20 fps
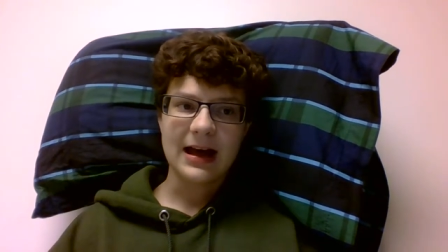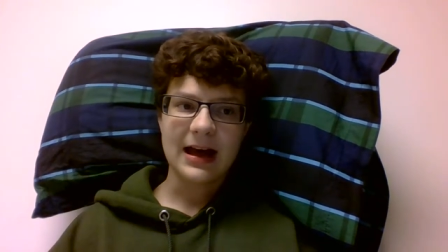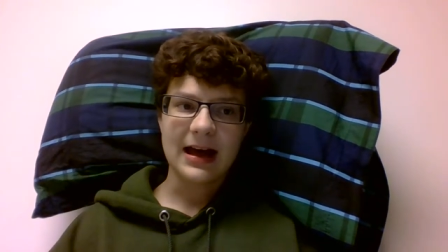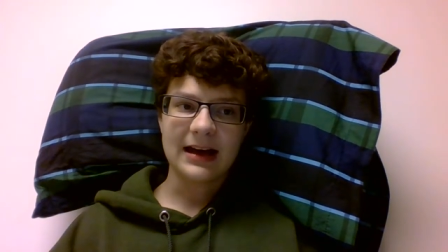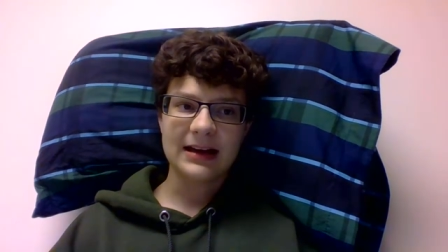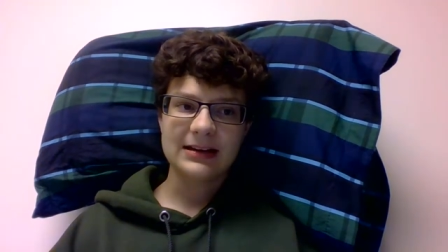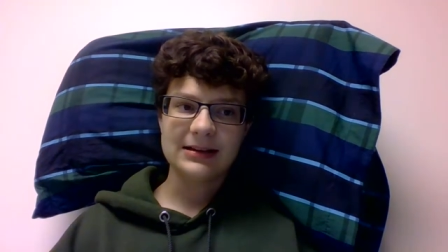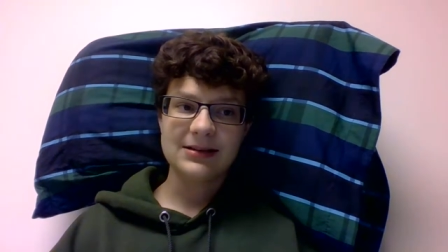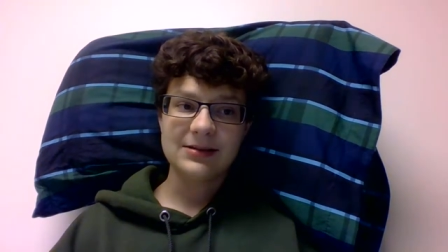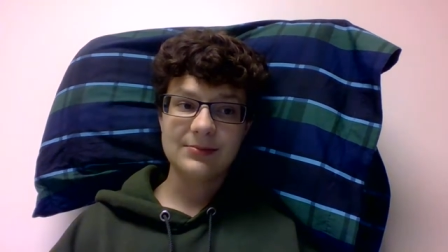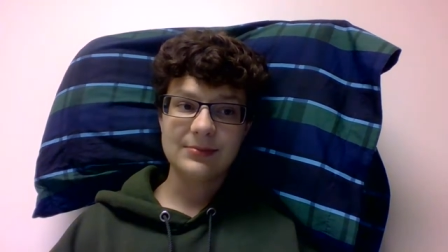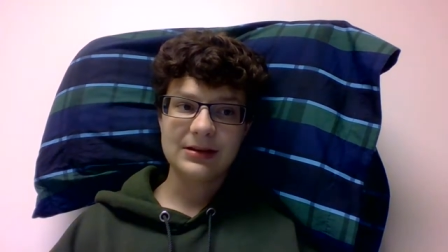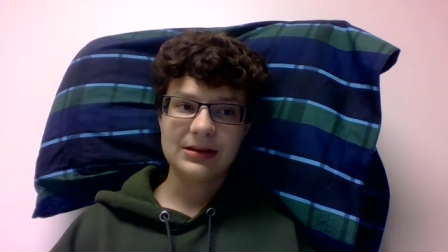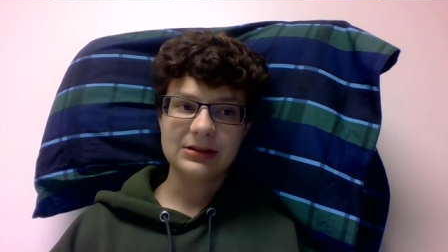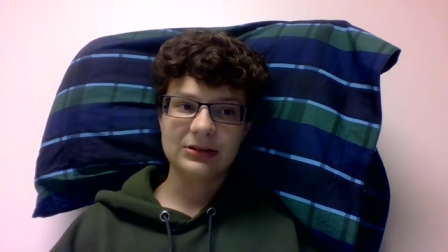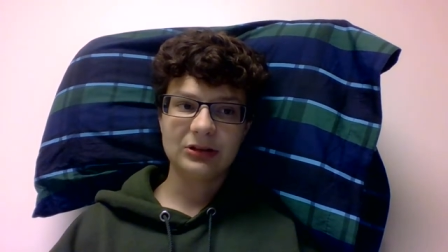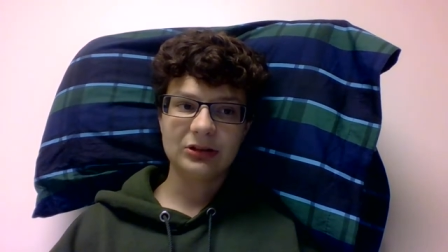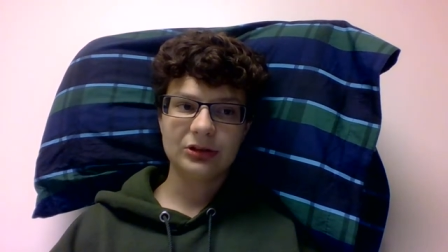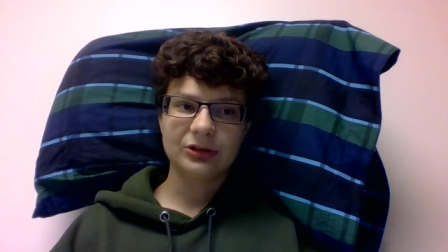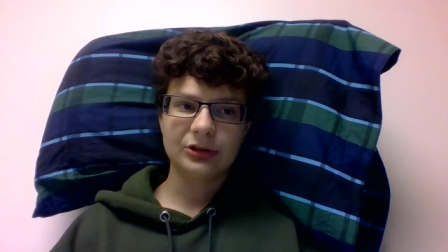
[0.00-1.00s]
Heidi
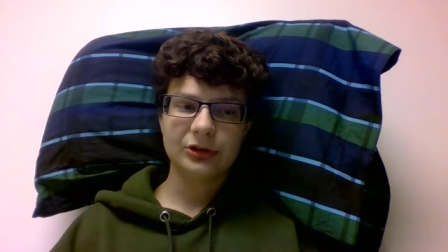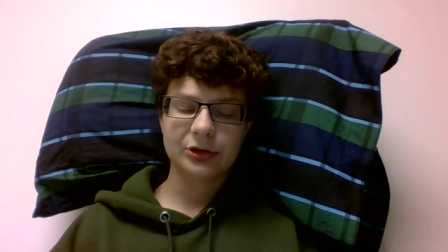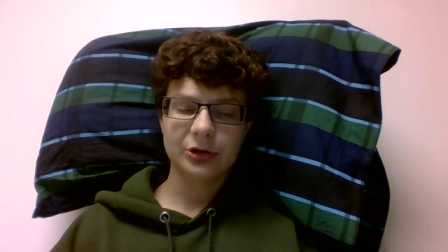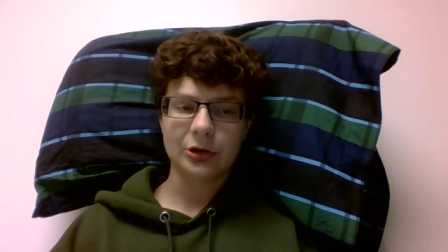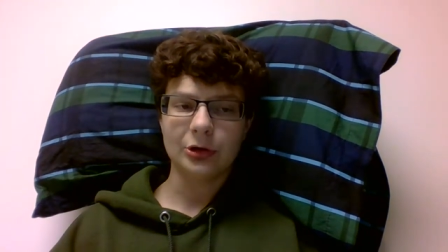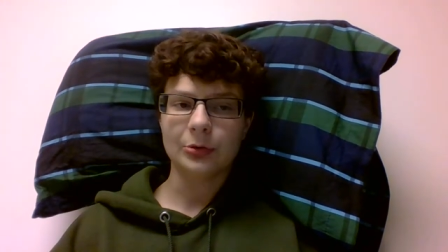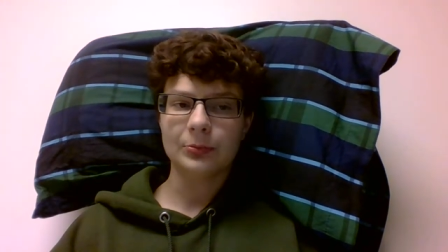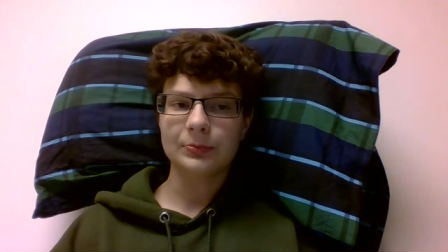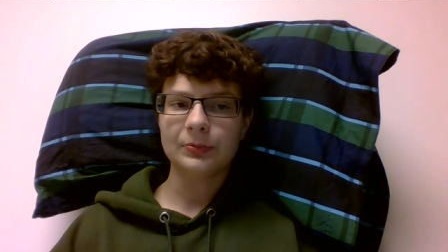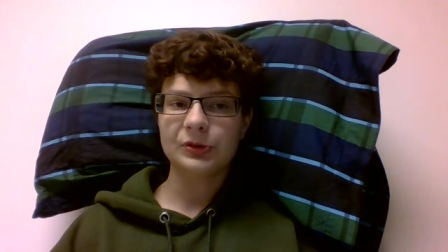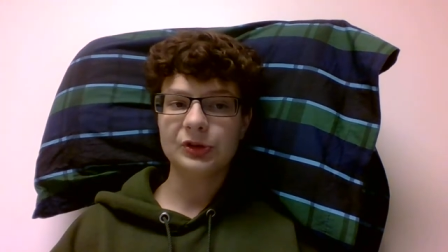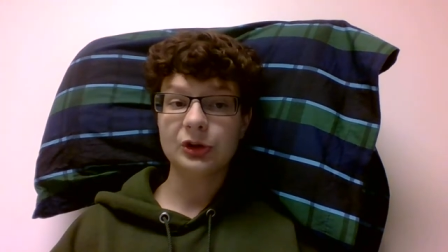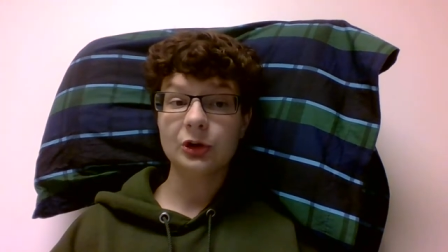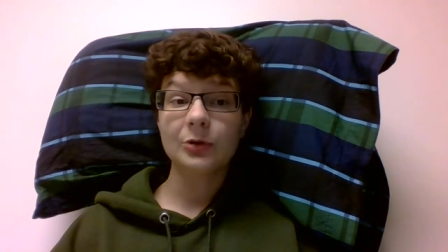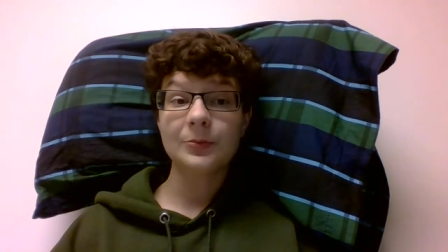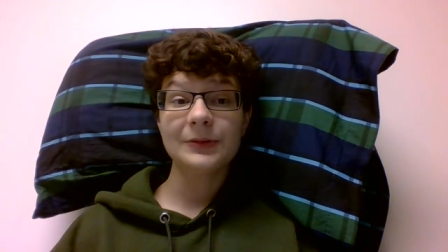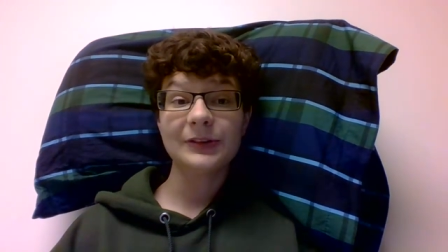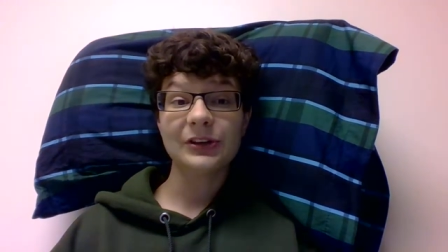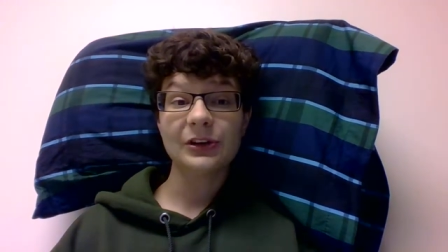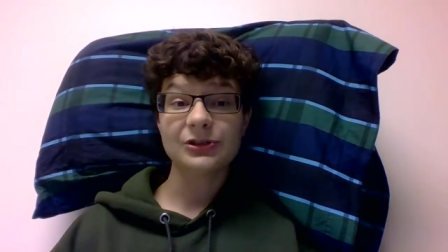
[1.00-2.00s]
meets Scoop.
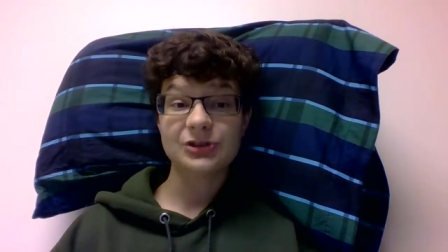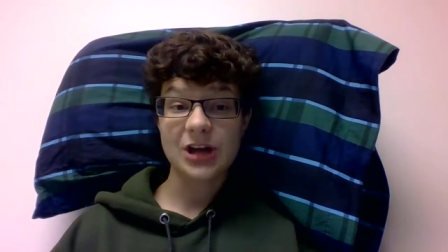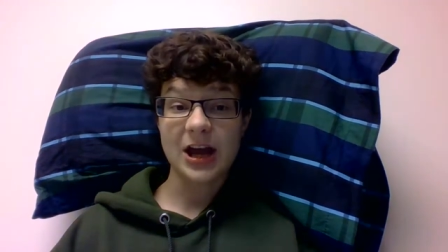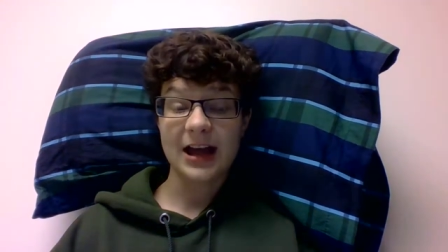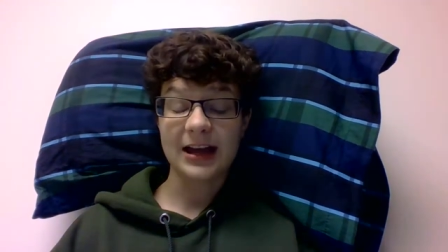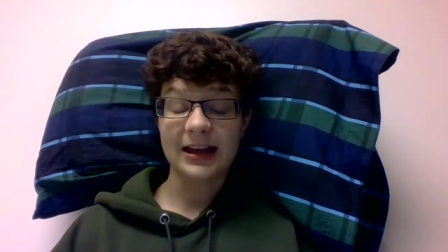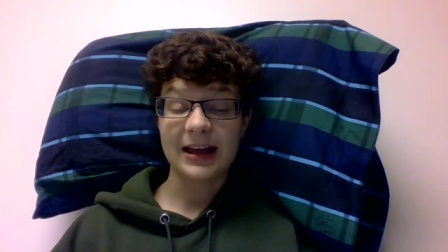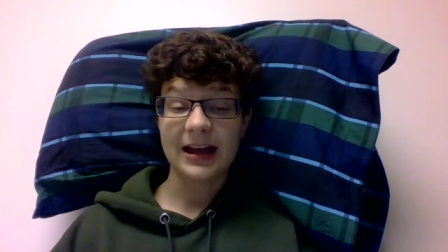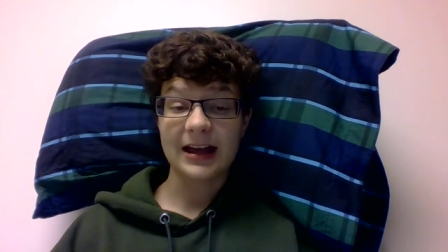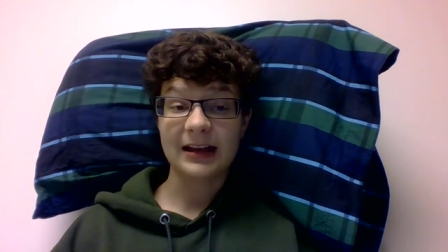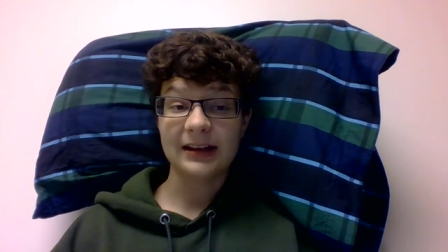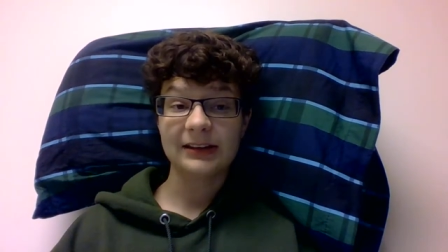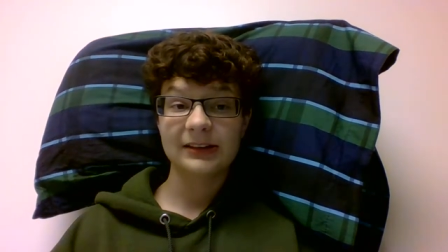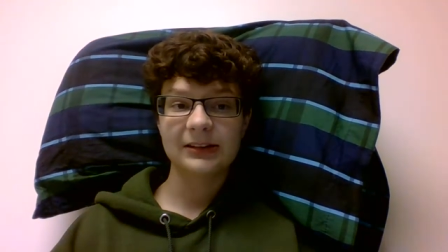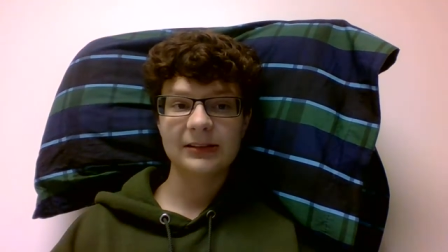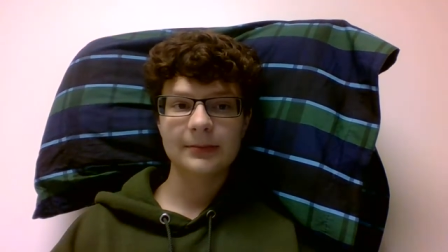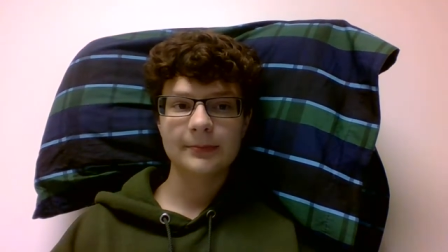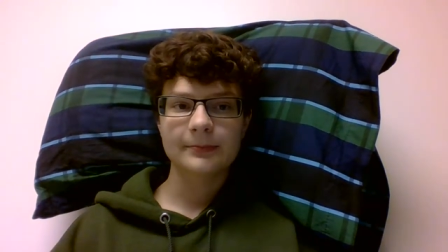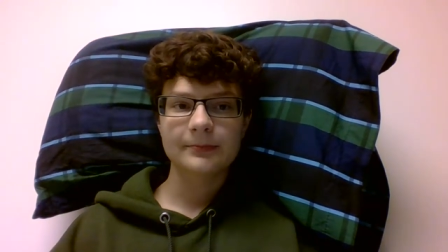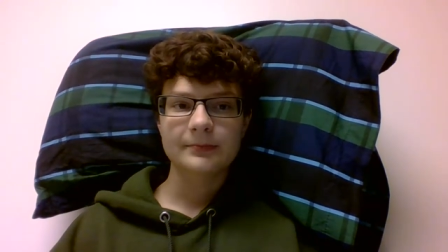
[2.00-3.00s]
Scoop is a
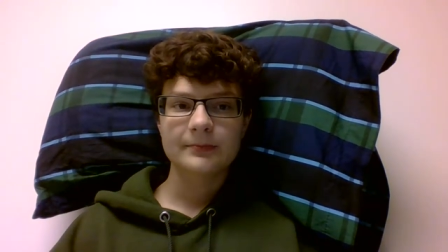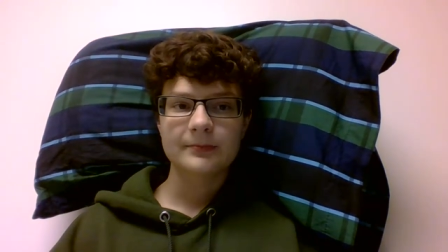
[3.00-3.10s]
jackass.